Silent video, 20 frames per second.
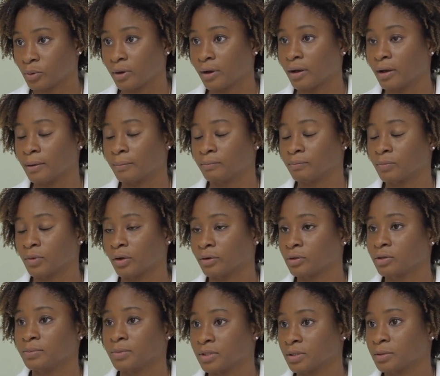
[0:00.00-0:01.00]

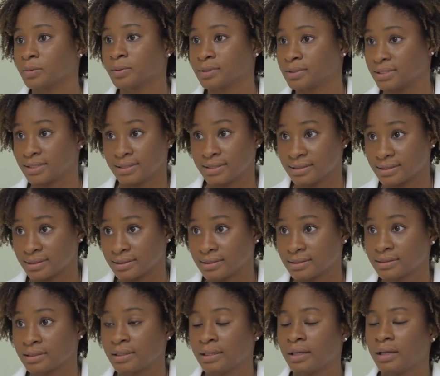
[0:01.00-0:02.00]
non-communicable
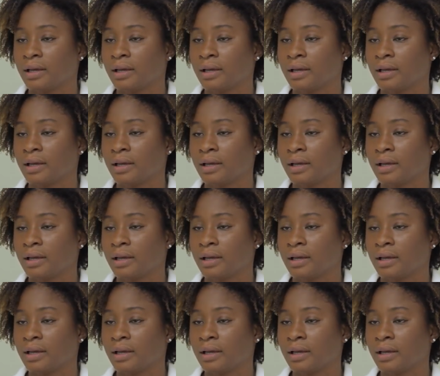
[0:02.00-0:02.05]
diseases.